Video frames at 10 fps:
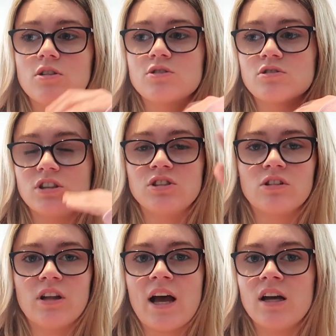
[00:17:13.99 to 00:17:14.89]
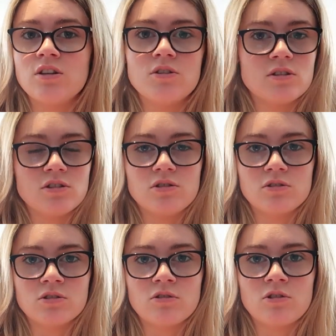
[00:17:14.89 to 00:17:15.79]
screenshot that and use it as
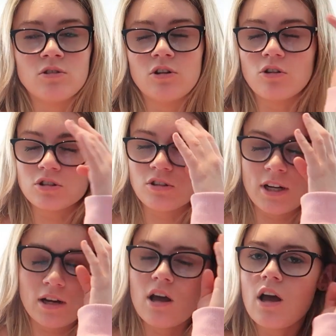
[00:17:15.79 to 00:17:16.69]
your lock screen,